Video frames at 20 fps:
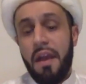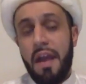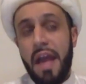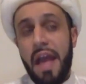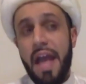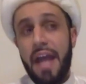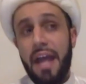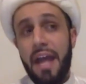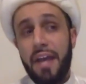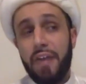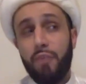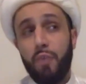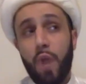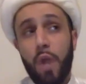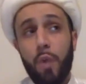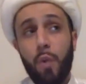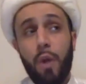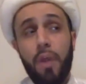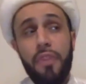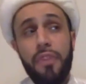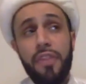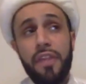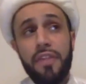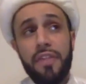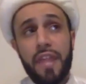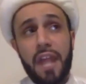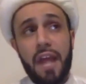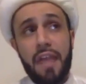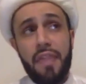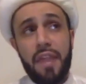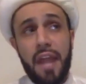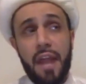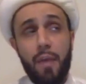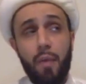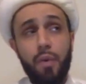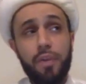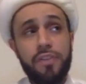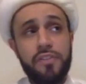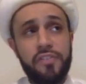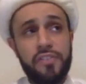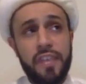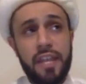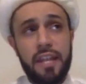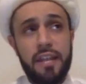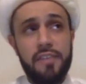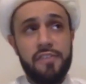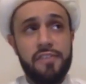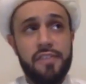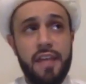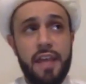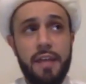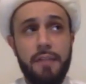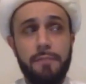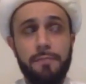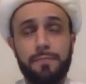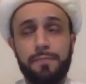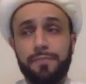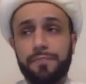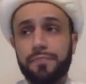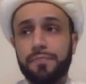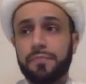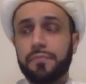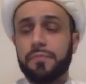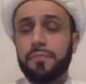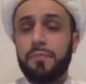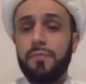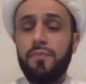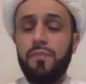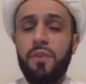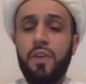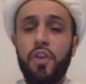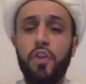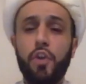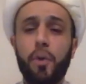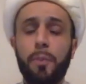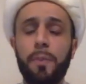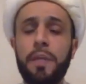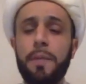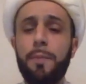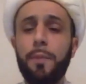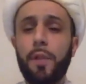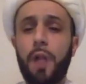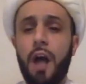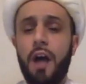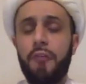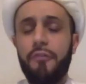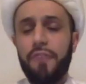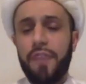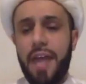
And and, and one thing that I, that I would say is that you know people often